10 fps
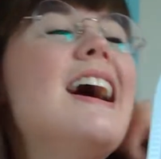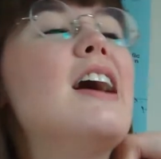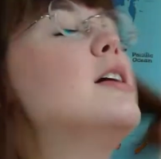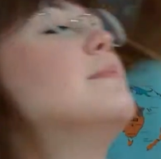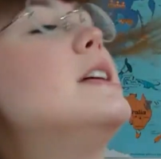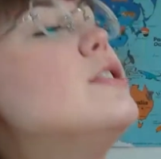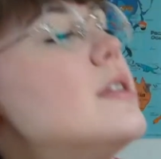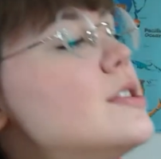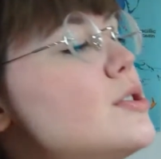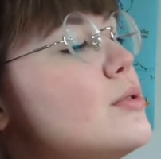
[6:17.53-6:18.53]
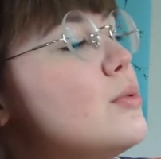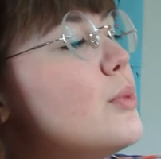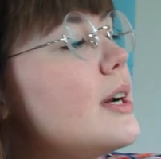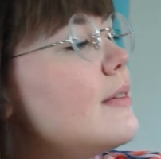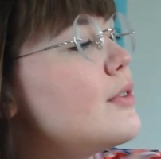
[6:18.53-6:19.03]
And you can do
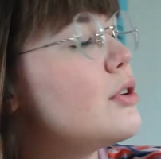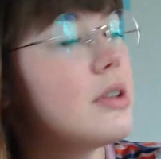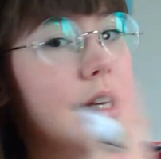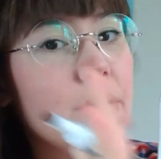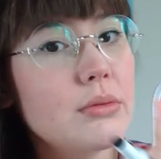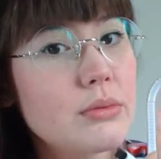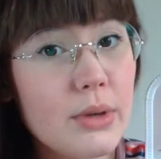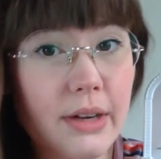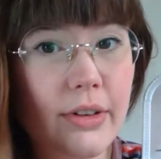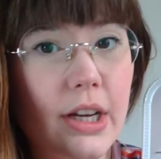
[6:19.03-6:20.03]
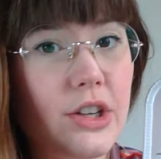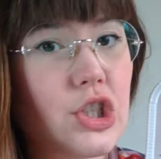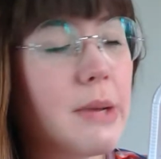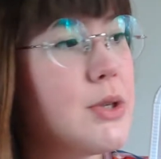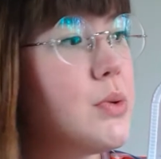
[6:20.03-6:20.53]
whatever kind of
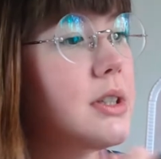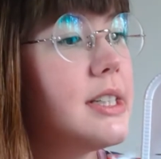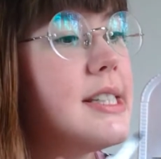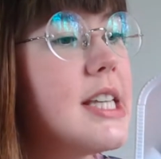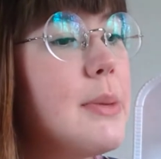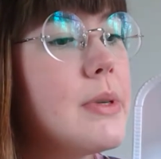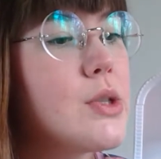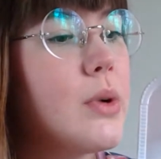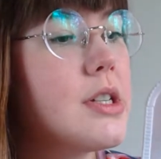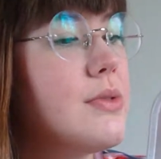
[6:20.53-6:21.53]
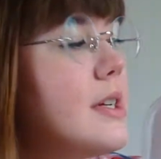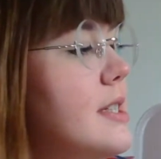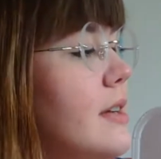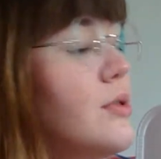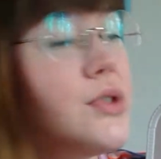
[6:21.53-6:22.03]
shapes you want. Let's keep it squares and
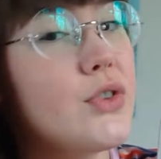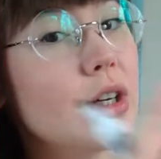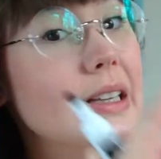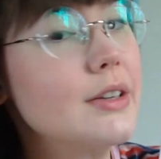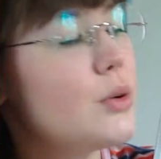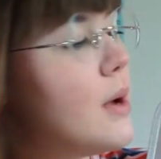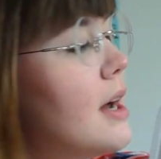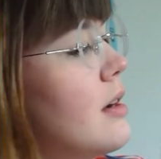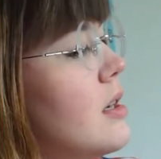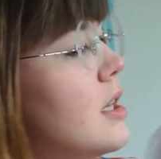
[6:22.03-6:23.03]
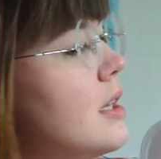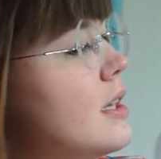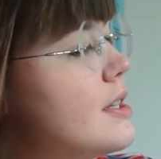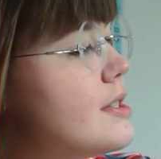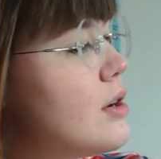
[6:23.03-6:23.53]
rectangles for a little while.
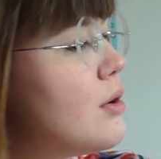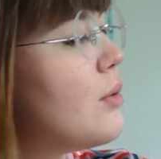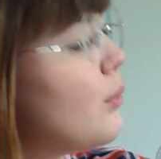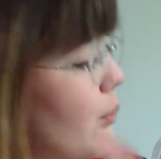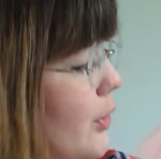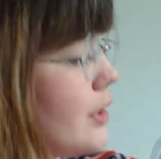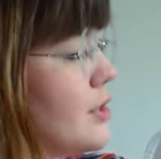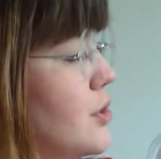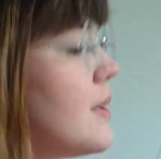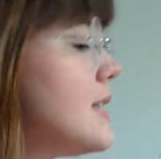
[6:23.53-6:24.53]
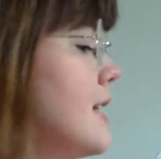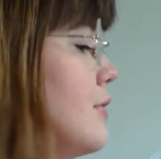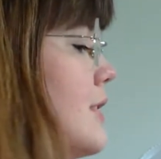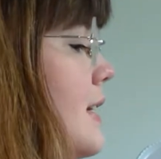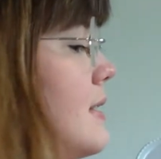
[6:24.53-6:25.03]
So we're gonna do a
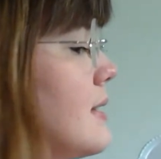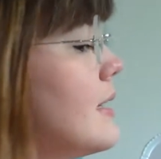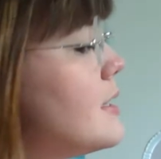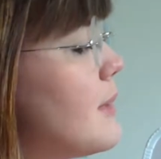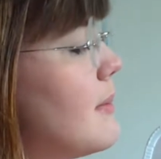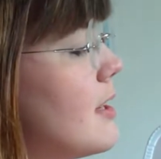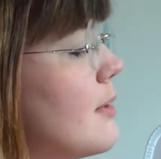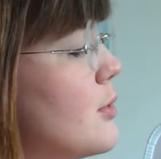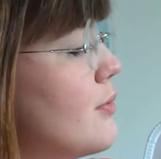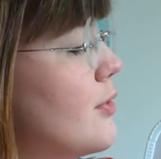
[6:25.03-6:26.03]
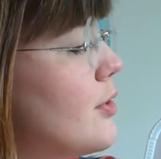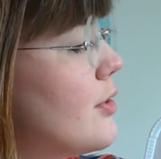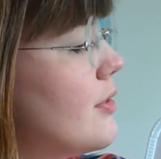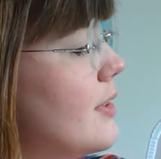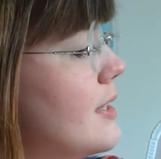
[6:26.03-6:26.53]
rectangle next. Let's maybe come
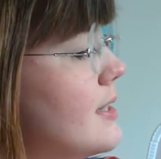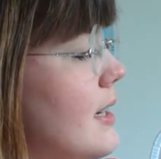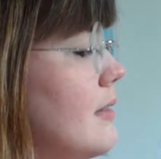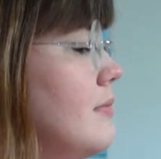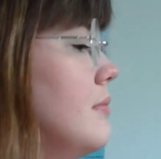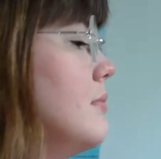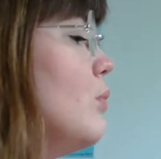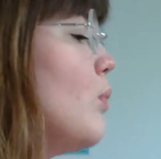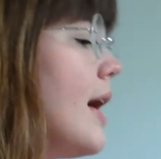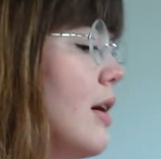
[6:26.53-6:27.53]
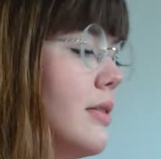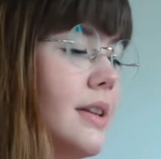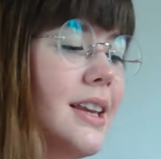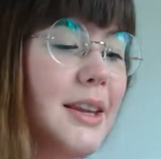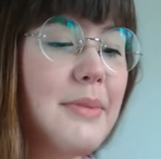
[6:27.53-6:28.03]
over this side. Wow,
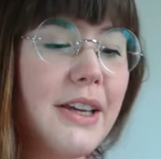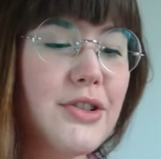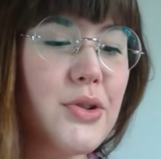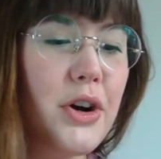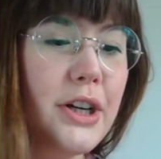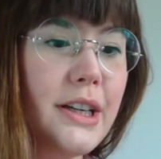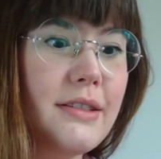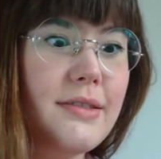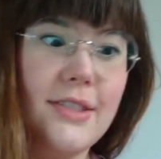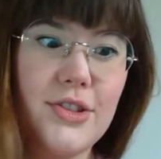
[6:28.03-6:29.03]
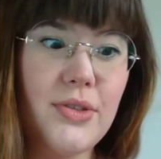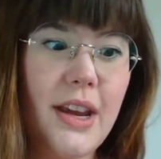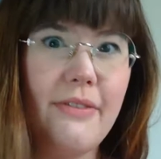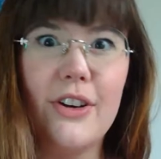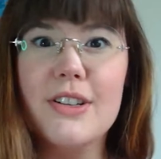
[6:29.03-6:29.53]
let me draw it
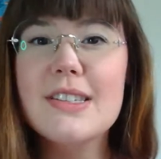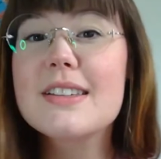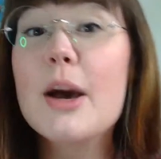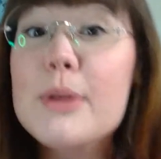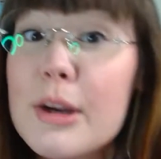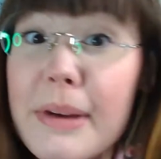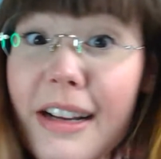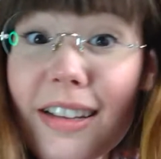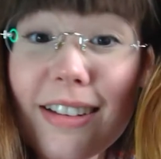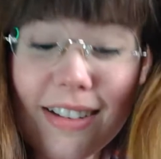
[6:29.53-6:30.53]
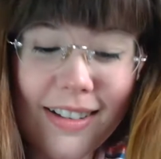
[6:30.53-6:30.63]
straight first. I'll be right back.